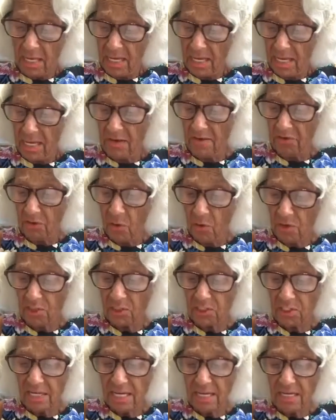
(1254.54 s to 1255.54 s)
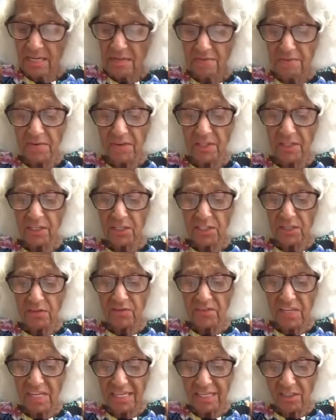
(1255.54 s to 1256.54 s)
If long-standing feelings
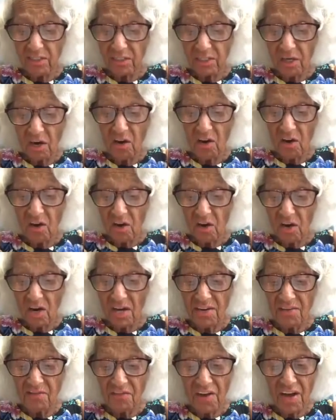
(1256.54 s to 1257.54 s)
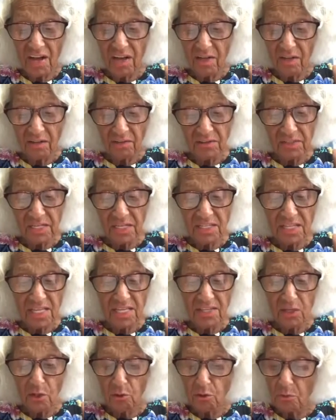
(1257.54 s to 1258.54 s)
of guilt are involved, then
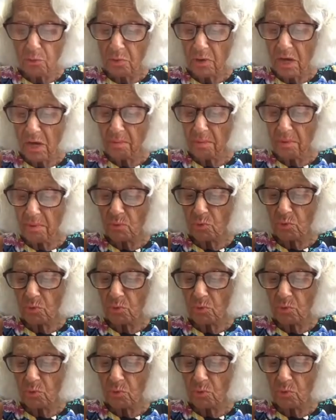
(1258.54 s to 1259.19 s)
those problems will